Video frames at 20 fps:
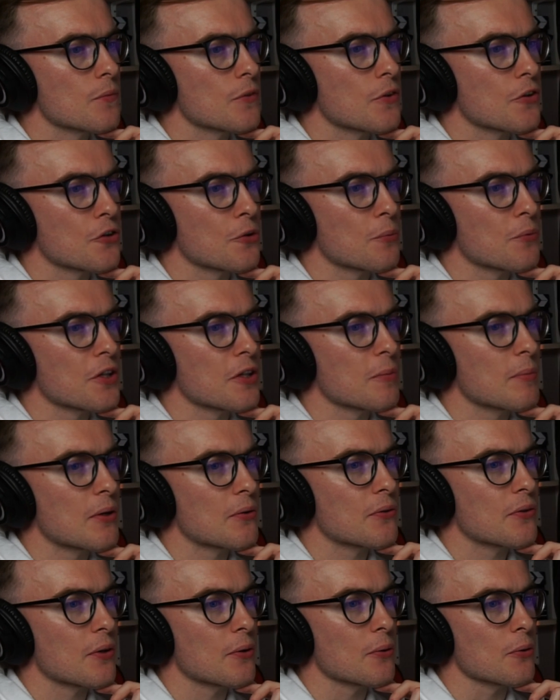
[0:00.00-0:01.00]
Something
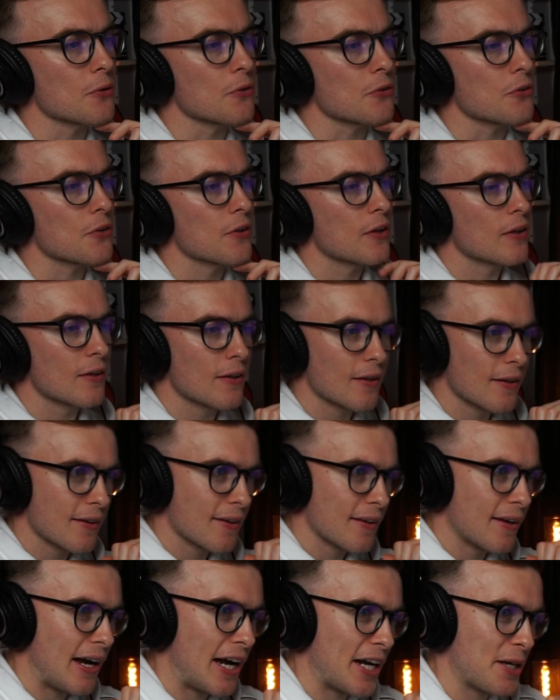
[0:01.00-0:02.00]
about those
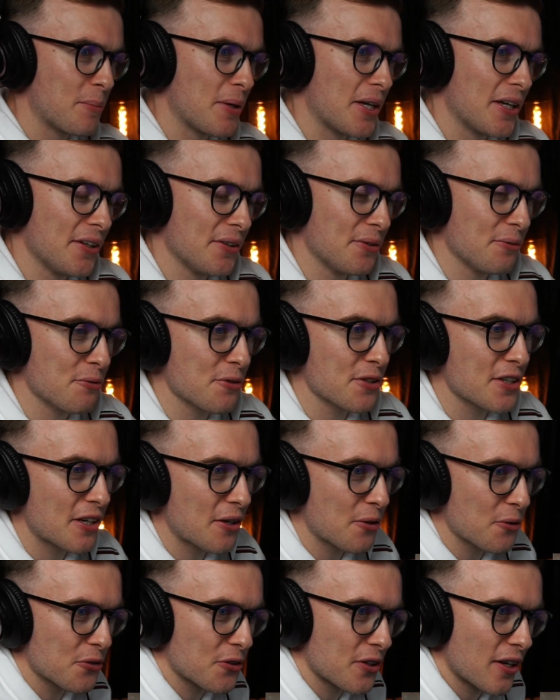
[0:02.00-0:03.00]
animated
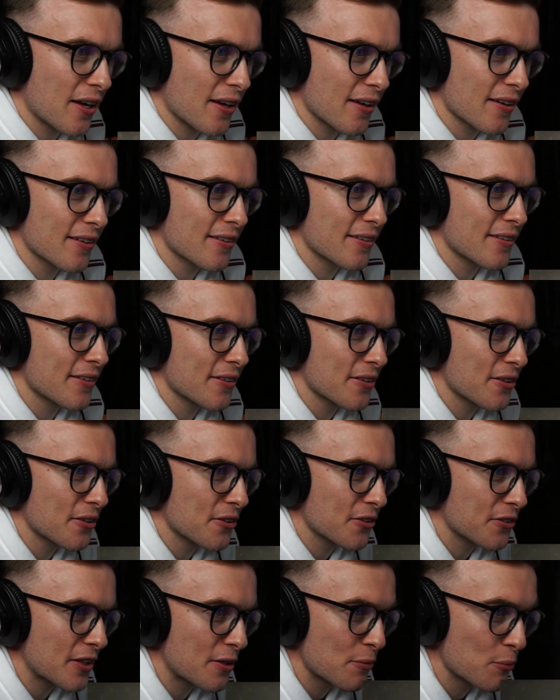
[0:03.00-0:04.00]
videos that
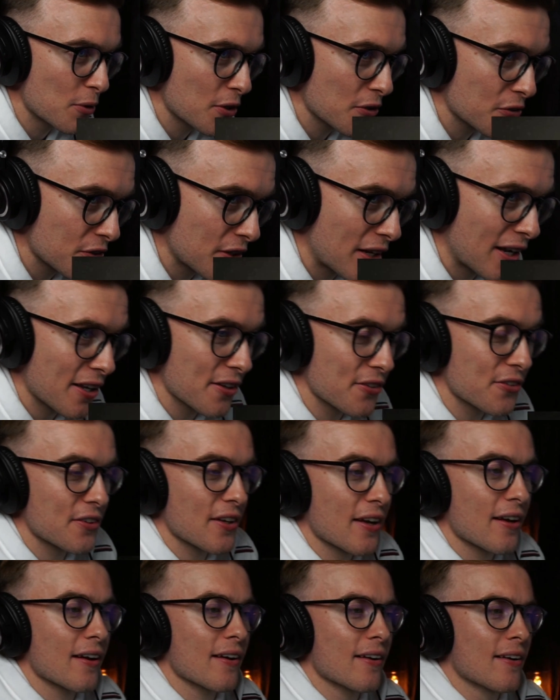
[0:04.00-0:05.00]
Steven Wilson has
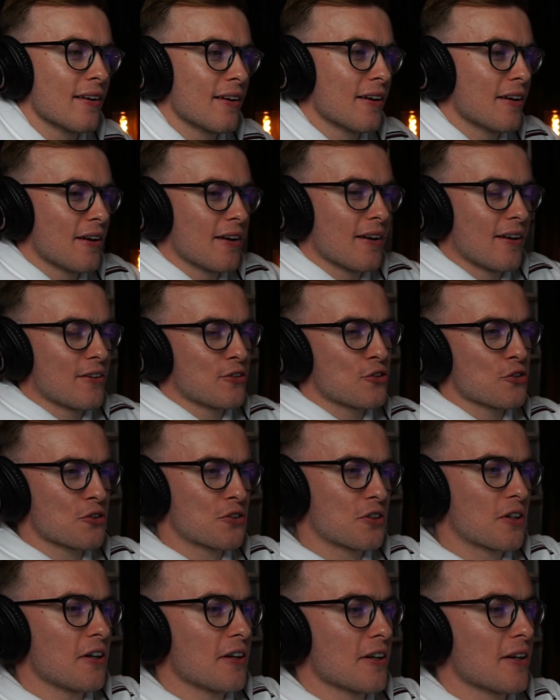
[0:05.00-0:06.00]
that
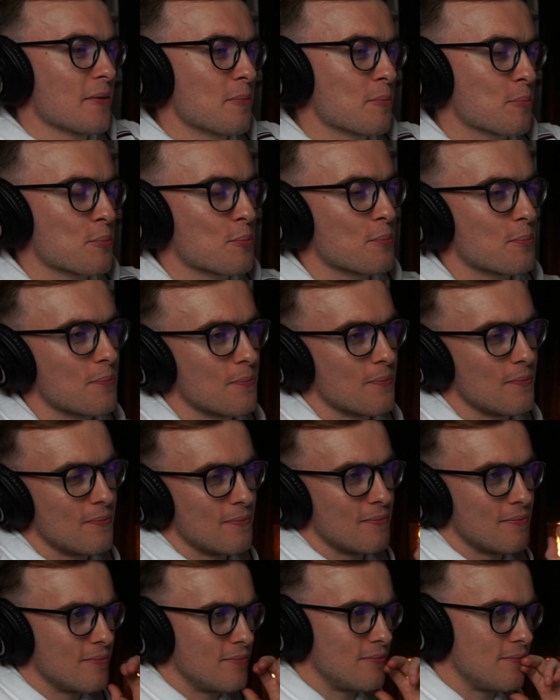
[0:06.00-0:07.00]
just kind of
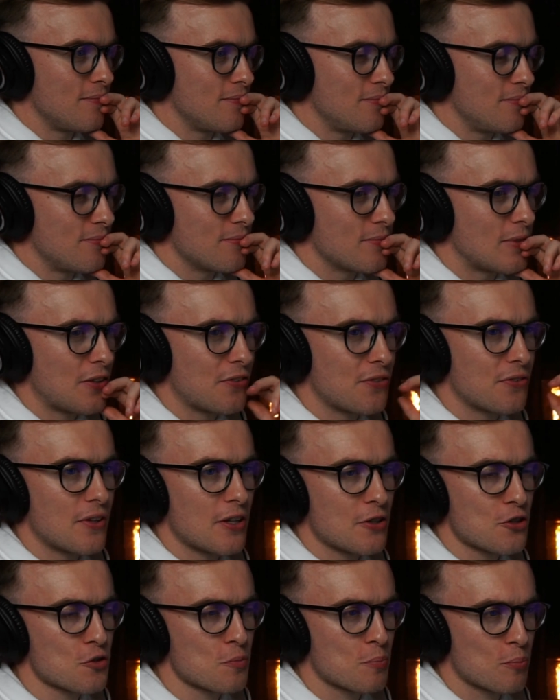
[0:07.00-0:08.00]

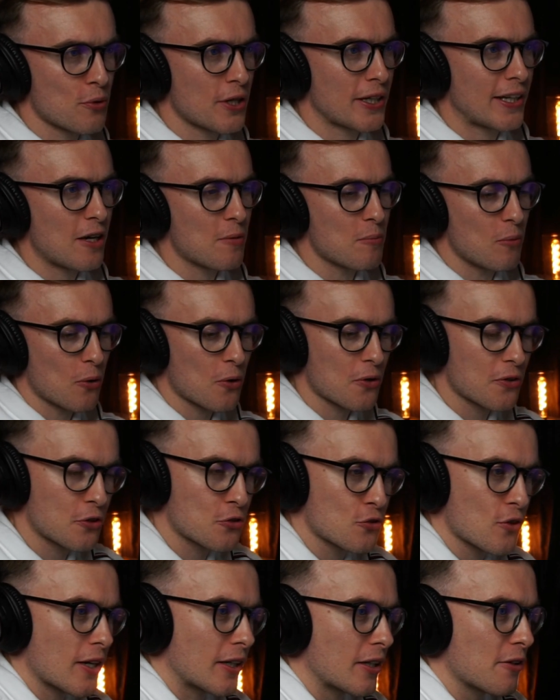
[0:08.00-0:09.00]
they just bring out more on the
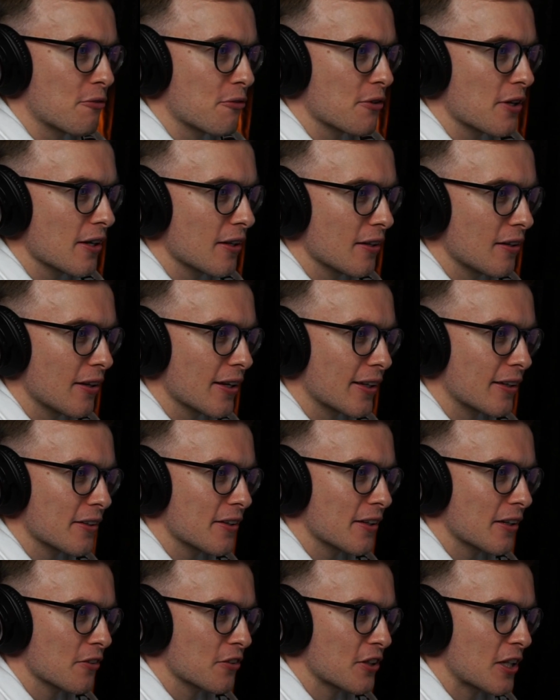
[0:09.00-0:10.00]
track. I feel like, I
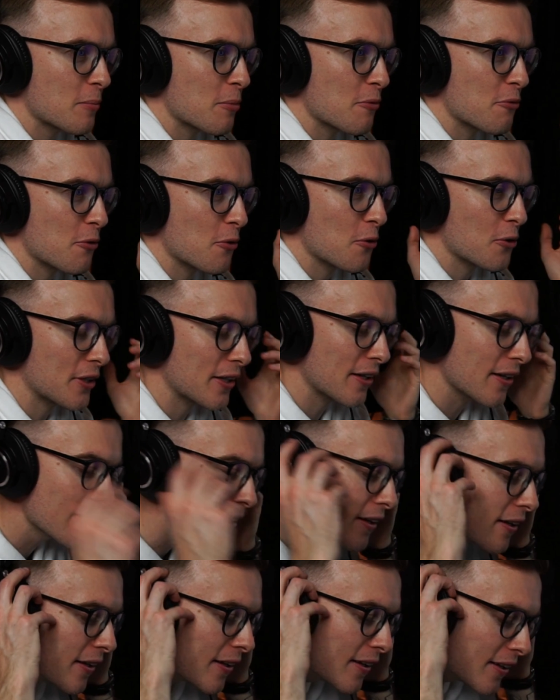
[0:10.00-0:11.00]
think I said it before, that
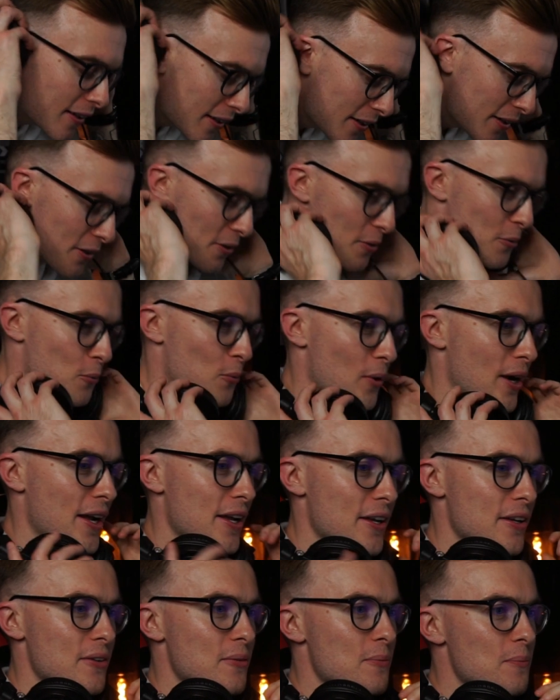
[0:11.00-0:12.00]

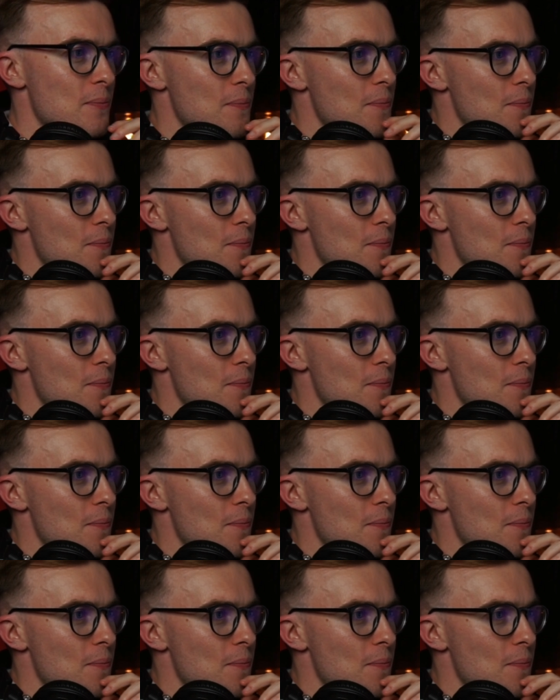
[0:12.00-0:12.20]
when